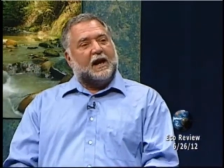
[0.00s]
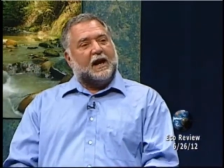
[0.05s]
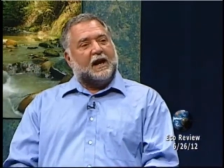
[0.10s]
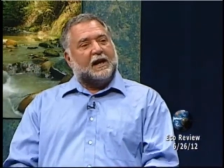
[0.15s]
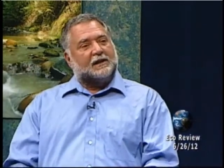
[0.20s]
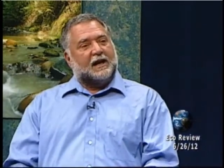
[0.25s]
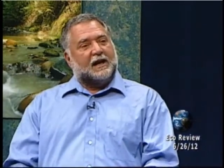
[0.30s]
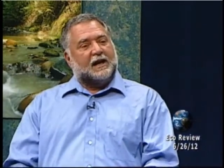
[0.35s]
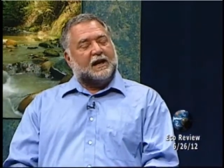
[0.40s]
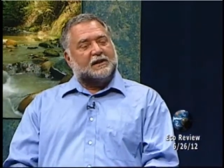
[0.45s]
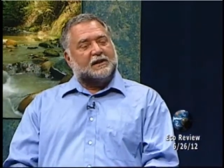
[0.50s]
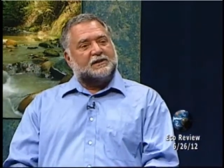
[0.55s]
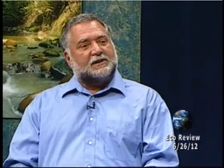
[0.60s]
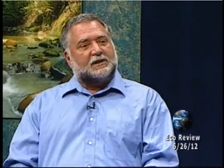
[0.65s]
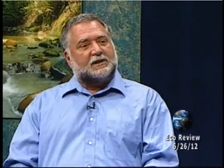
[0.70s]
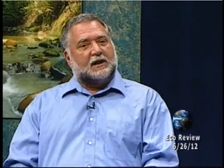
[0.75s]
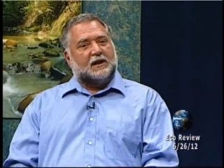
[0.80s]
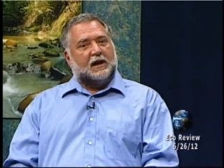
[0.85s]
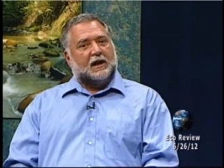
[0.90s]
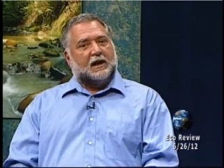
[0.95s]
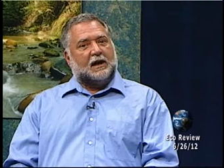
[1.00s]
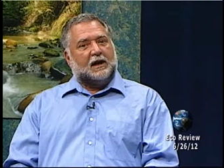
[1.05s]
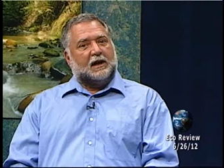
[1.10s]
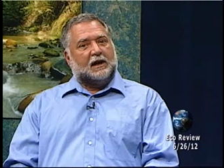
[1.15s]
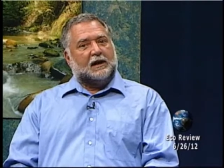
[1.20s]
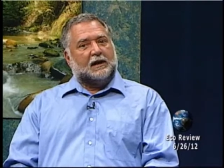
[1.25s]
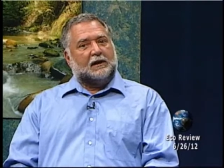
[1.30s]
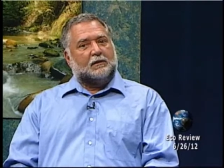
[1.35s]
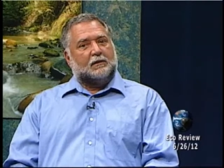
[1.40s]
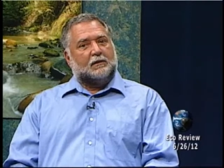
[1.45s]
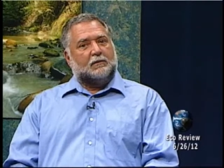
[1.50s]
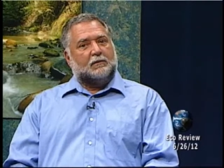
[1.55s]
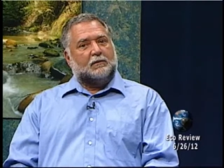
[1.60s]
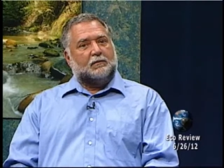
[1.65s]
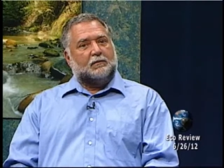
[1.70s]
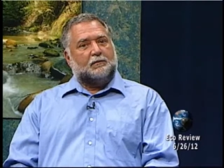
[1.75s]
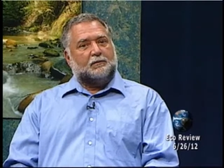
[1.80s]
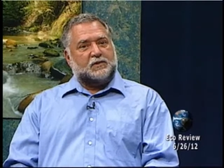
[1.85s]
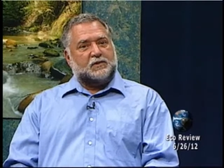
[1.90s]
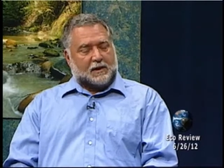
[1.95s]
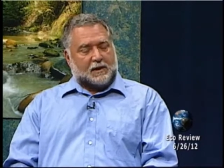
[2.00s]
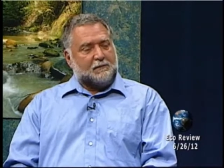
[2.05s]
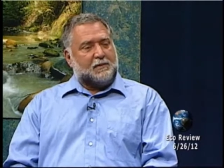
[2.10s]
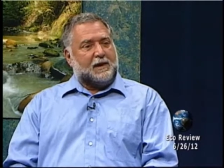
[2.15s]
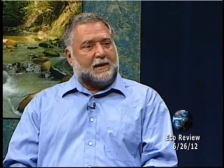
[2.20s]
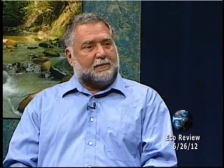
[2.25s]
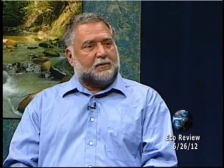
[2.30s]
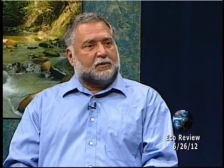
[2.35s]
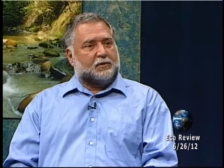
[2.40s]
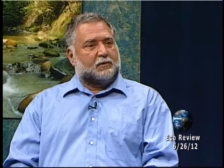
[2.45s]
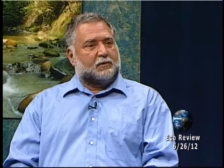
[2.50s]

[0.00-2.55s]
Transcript: and yet uh, some people